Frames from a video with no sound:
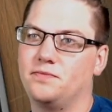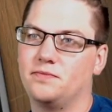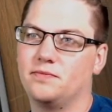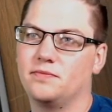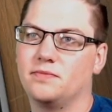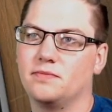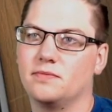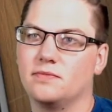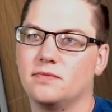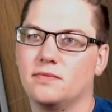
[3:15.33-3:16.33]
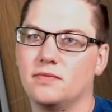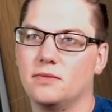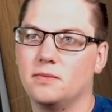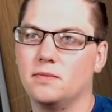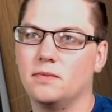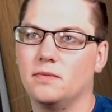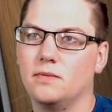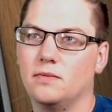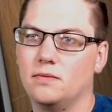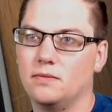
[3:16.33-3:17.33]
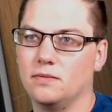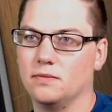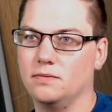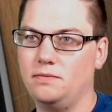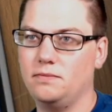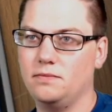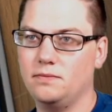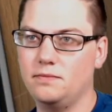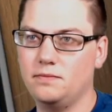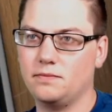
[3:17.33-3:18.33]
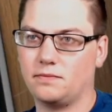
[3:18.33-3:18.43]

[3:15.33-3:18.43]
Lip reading: [no speech]